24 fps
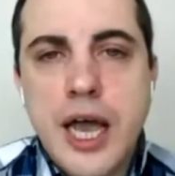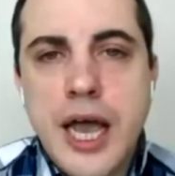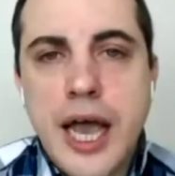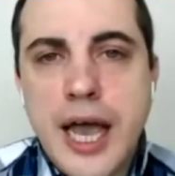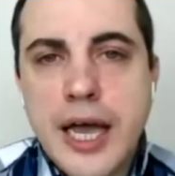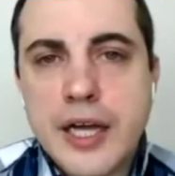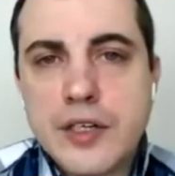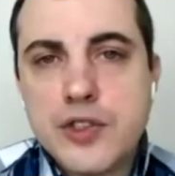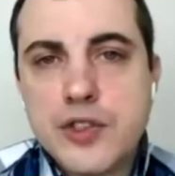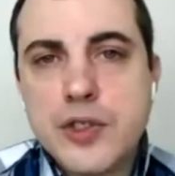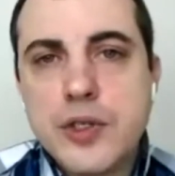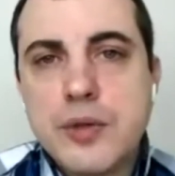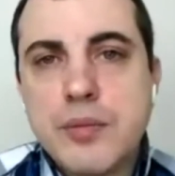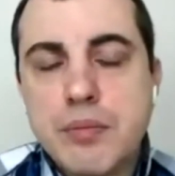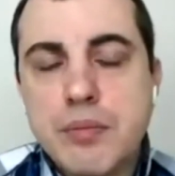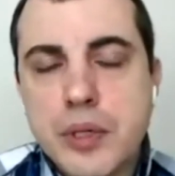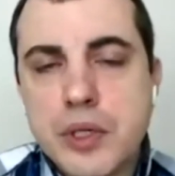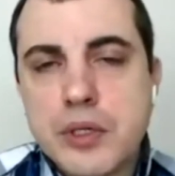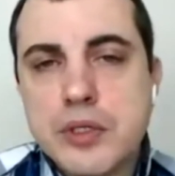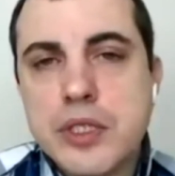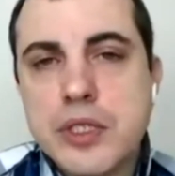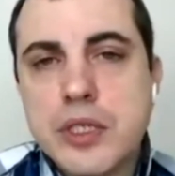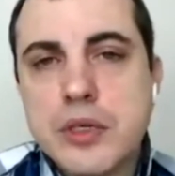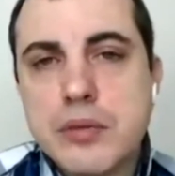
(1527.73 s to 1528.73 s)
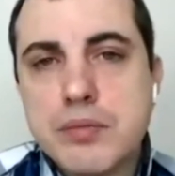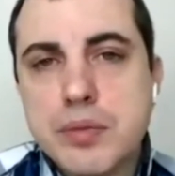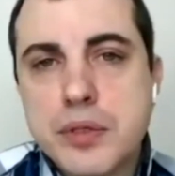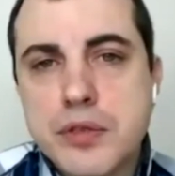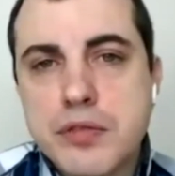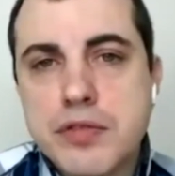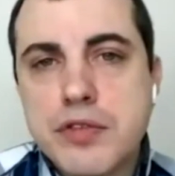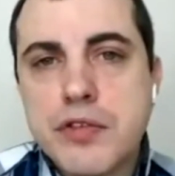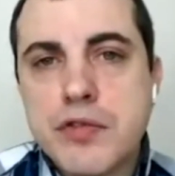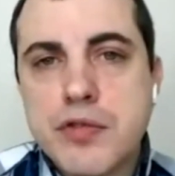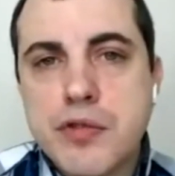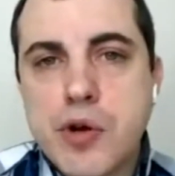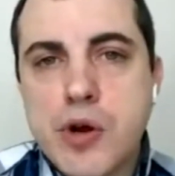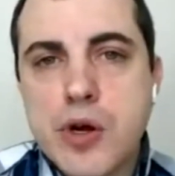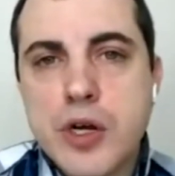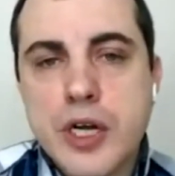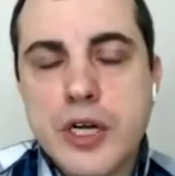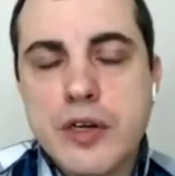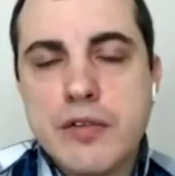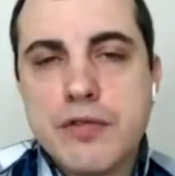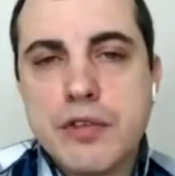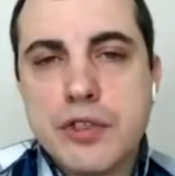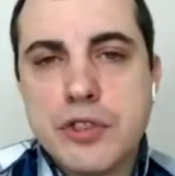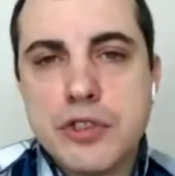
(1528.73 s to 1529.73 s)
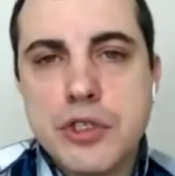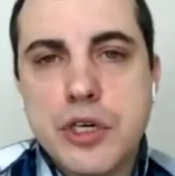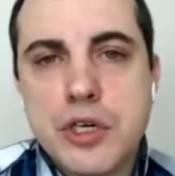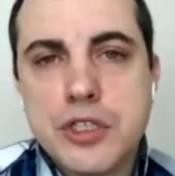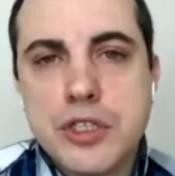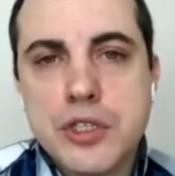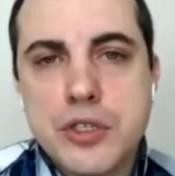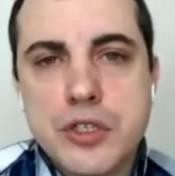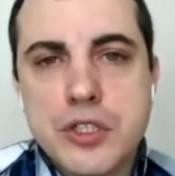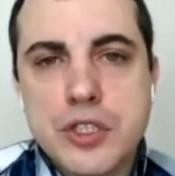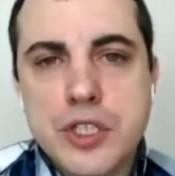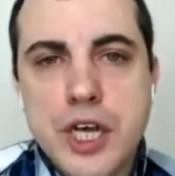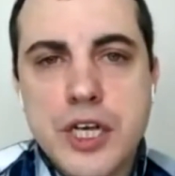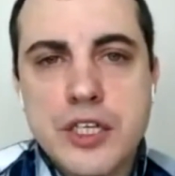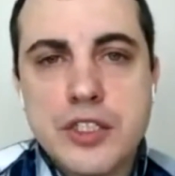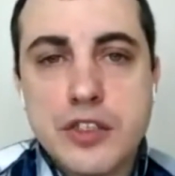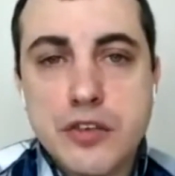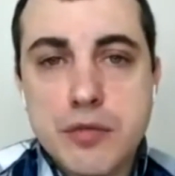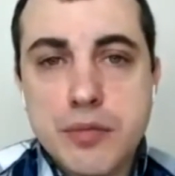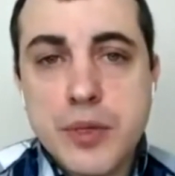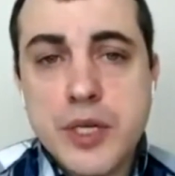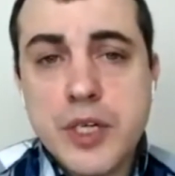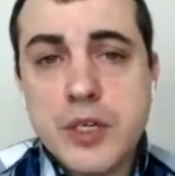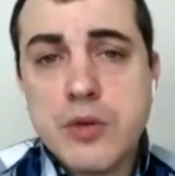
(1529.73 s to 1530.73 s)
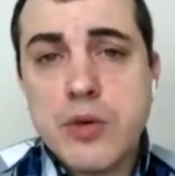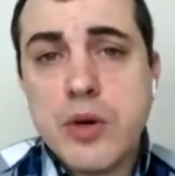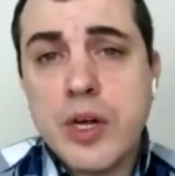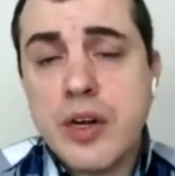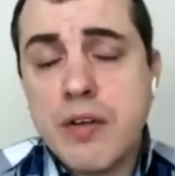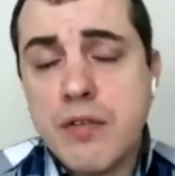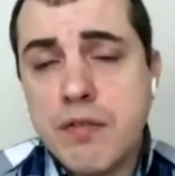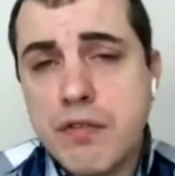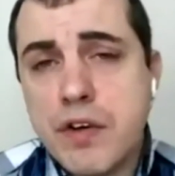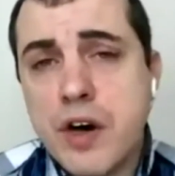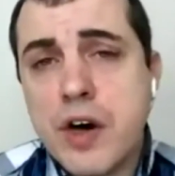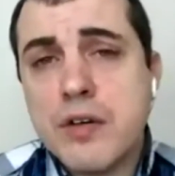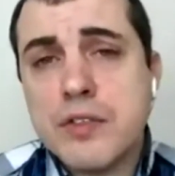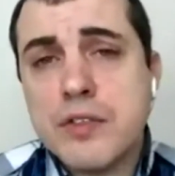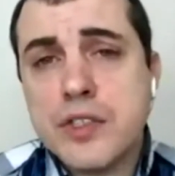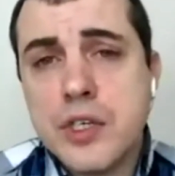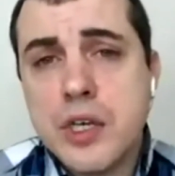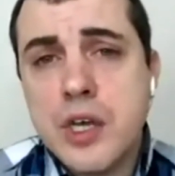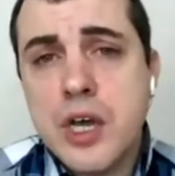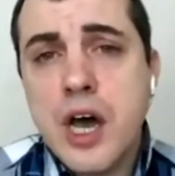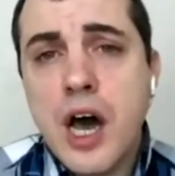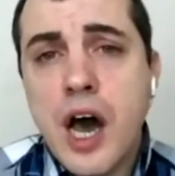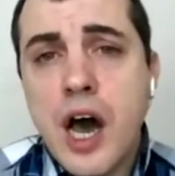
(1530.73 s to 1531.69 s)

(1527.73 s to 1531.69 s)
Actually building a proof of work infrastructure the size of Bitcoin involves